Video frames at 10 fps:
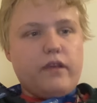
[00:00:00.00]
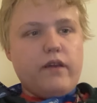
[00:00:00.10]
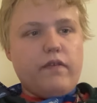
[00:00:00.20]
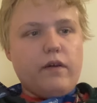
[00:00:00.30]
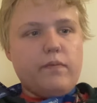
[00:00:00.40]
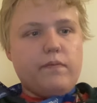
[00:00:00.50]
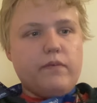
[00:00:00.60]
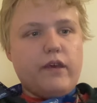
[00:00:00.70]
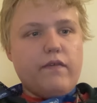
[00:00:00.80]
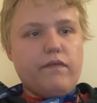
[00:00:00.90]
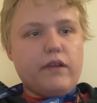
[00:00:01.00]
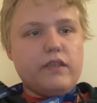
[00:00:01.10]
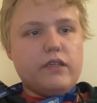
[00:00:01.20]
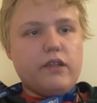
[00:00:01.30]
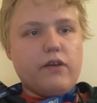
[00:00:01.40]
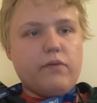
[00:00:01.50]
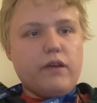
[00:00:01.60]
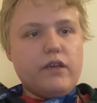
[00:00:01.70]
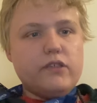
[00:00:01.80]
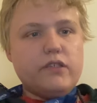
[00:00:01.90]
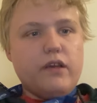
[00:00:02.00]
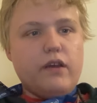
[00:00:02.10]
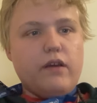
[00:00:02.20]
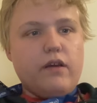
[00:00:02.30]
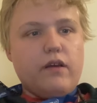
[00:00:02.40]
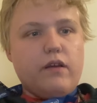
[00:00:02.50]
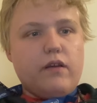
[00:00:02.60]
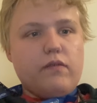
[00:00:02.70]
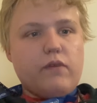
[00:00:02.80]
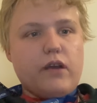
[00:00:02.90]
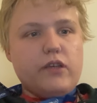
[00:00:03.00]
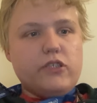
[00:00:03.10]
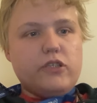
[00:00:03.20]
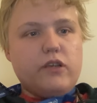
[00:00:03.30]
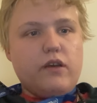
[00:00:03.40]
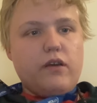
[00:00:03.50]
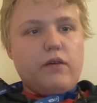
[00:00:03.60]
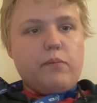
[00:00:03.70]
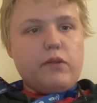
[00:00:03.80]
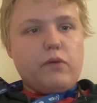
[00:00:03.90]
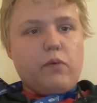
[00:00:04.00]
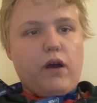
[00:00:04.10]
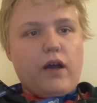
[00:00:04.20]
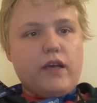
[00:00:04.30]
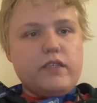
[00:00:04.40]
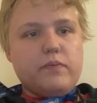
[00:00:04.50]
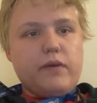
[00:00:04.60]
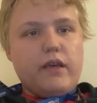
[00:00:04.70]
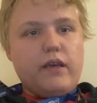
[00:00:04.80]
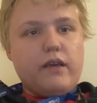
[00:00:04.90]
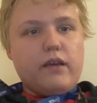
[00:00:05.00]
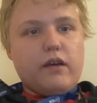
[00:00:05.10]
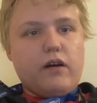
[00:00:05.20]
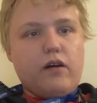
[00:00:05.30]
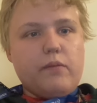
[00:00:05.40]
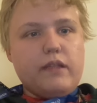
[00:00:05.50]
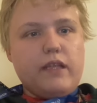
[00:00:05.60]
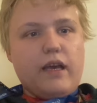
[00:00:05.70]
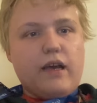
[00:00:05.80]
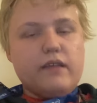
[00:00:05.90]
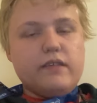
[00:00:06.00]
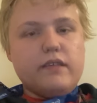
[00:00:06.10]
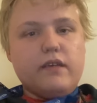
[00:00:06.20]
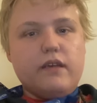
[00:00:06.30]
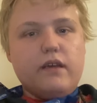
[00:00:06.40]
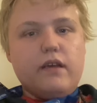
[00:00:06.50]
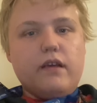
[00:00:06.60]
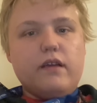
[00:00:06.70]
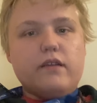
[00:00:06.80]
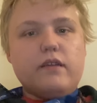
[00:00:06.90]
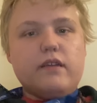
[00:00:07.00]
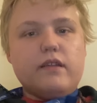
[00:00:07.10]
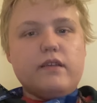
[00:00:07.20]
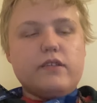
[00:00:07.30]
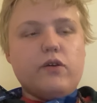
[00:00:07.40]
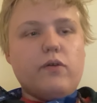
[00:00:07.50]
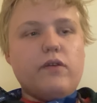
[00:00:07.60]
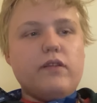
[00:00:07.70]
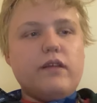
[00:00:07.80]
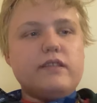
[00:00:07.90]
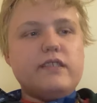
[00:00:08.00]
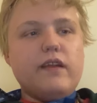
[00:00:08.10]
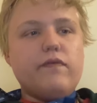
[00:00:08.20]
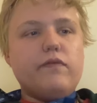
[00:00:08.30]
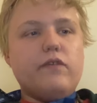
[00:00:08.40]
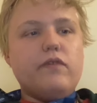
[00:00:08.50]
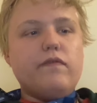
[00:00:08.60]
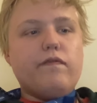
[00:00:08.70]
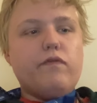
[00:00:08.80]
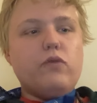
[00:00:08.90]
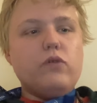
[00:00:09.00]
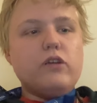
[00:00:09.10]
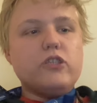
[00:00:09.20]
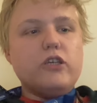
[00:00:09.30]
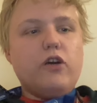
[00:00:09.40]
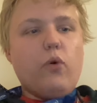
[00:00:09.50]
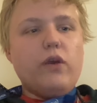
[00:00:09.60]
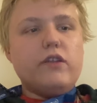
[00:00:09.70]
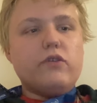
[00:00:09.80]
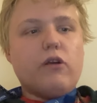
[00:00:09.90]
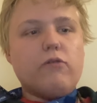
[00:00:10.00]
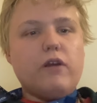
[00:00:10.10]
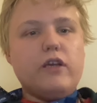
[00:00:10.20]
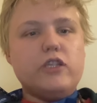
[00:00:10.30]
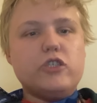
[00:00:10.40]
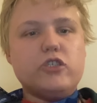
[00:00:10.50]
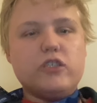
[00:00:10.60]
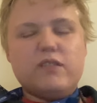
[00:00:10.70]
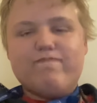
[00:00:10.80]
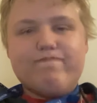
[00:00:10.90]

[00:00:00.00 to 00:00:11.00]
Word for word: give up, give vent to their rage, rage, but the wise being calm in the end so instead of foolishly going into our rage and just